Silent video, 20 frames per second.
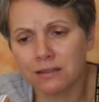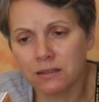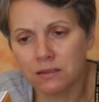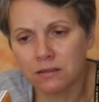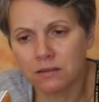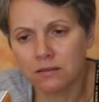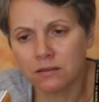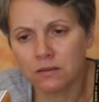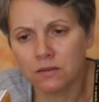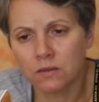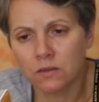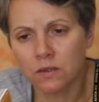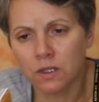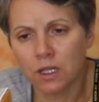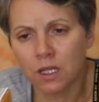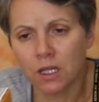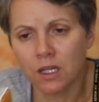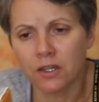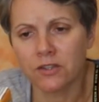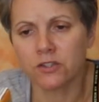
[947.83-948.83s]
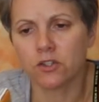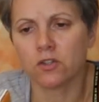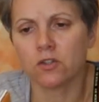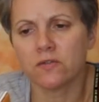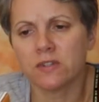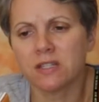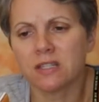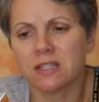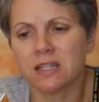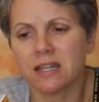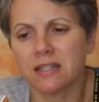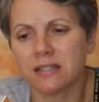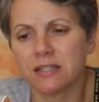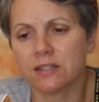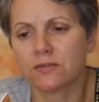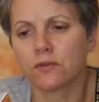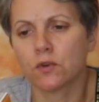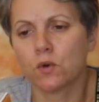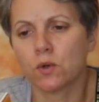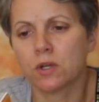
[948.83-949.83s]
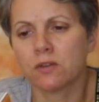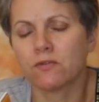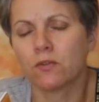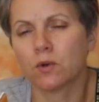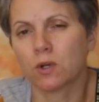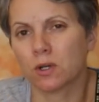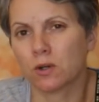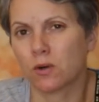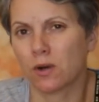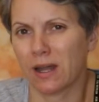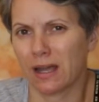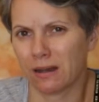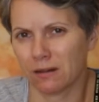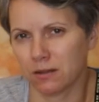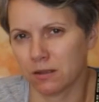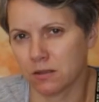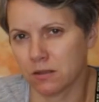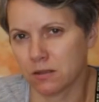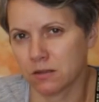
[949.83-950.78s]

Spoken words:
Serving size is 44 crackers.